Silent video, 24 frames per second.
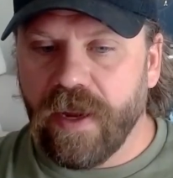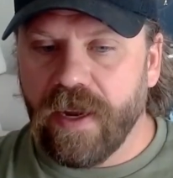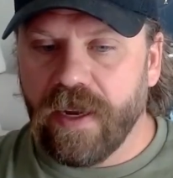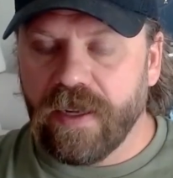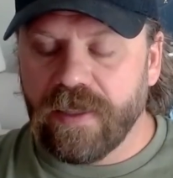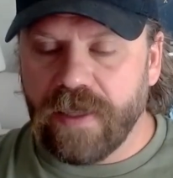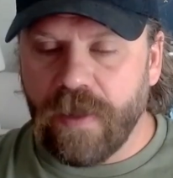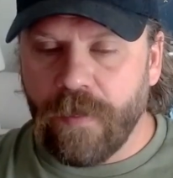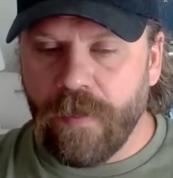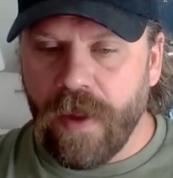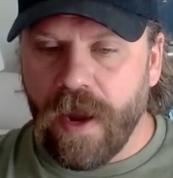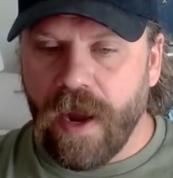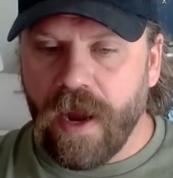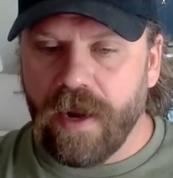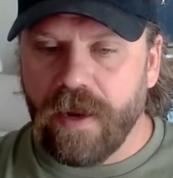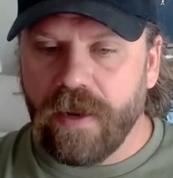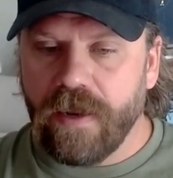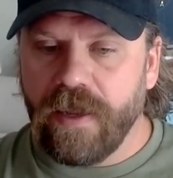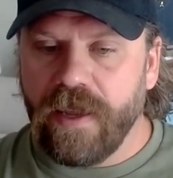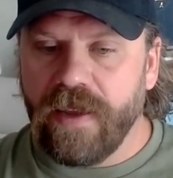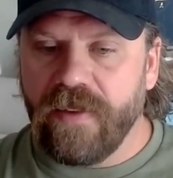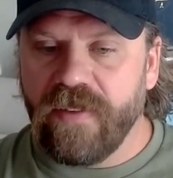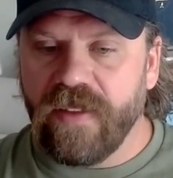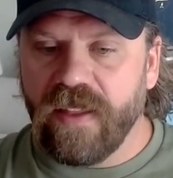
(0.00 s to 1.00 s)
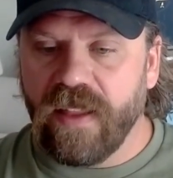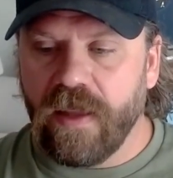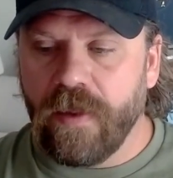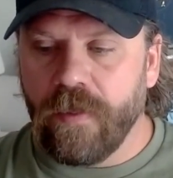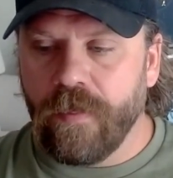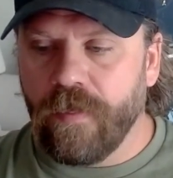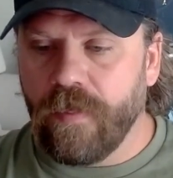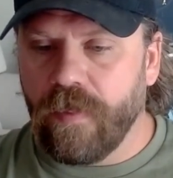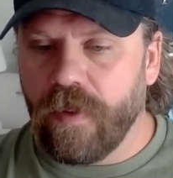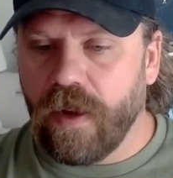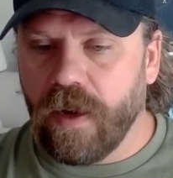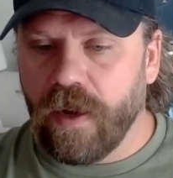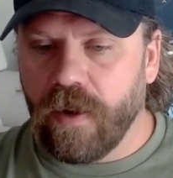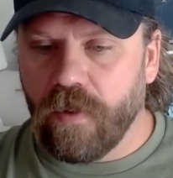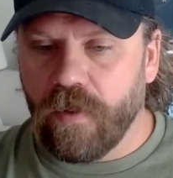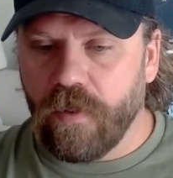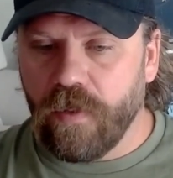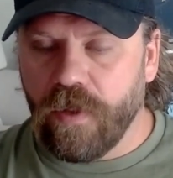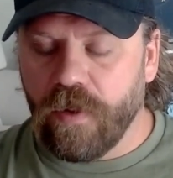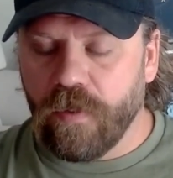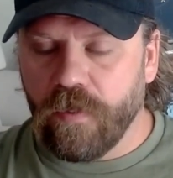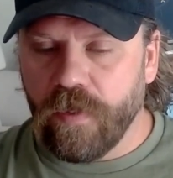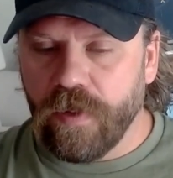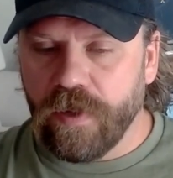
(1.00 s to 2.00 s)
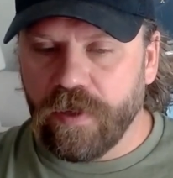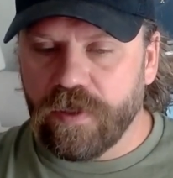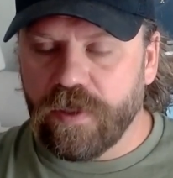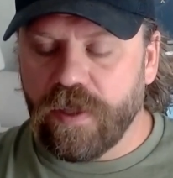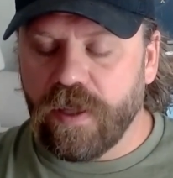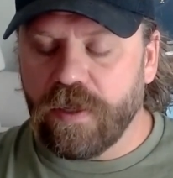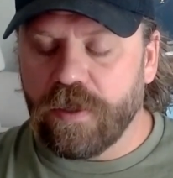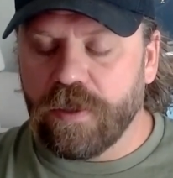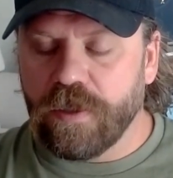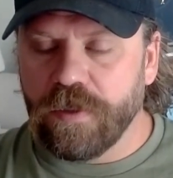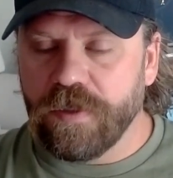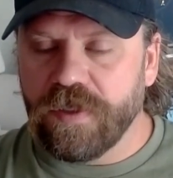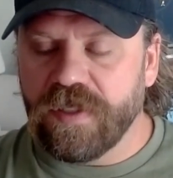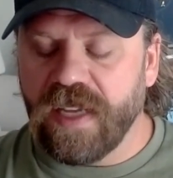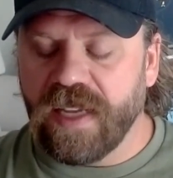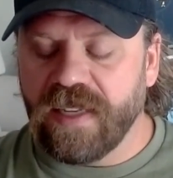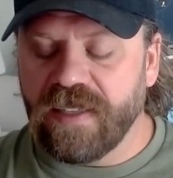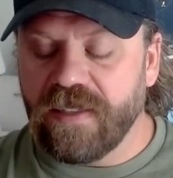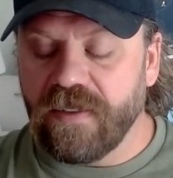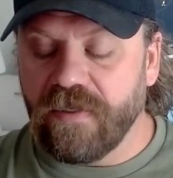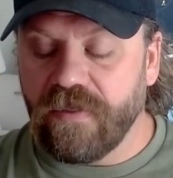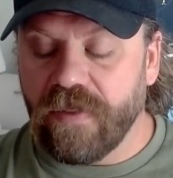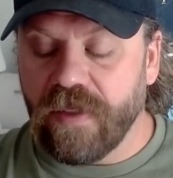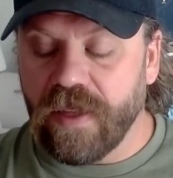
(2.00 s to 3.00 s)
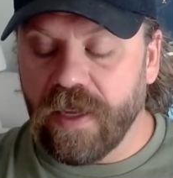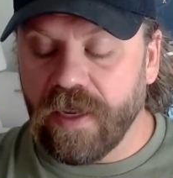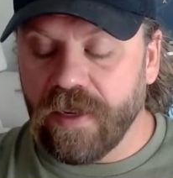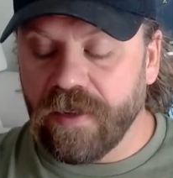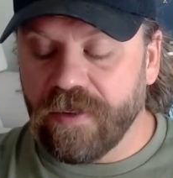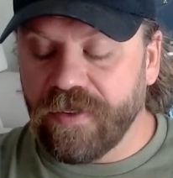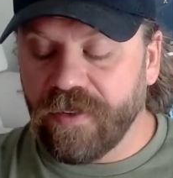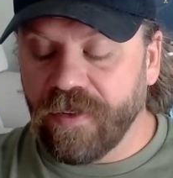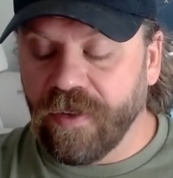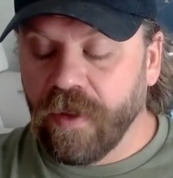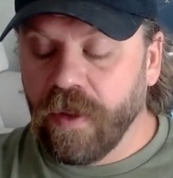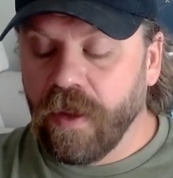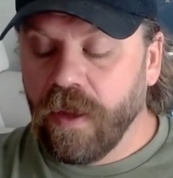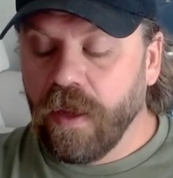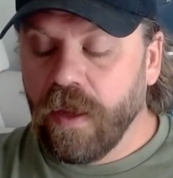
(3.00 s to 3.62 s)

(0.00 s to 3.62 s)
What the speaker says: Because I'm not giving them the true sense of things.